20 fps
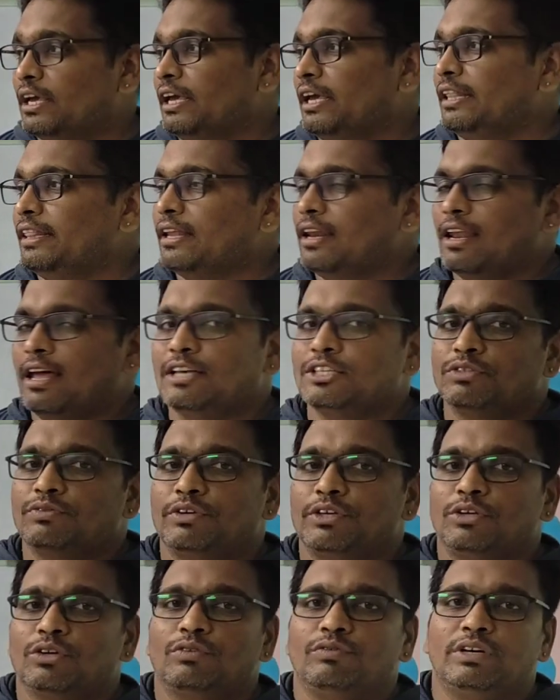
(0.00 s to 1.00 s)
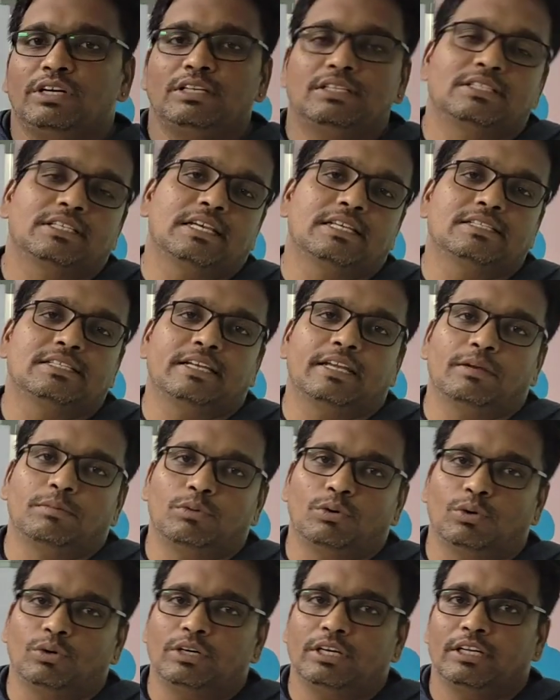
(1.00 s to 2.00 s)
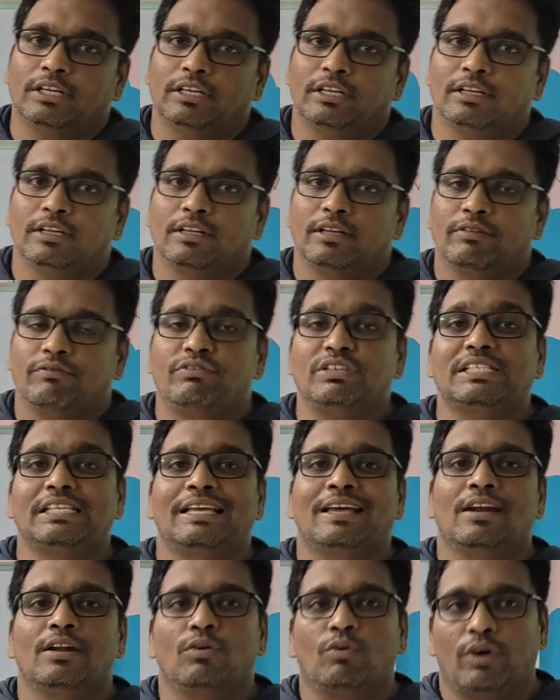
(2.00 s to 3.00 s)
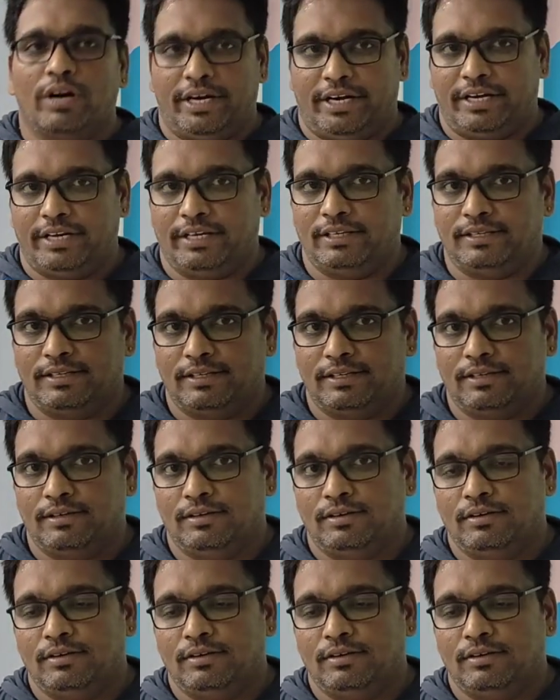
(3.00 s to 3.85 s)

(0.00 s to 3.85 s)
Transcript: In the last video, we discussed about physical quantities.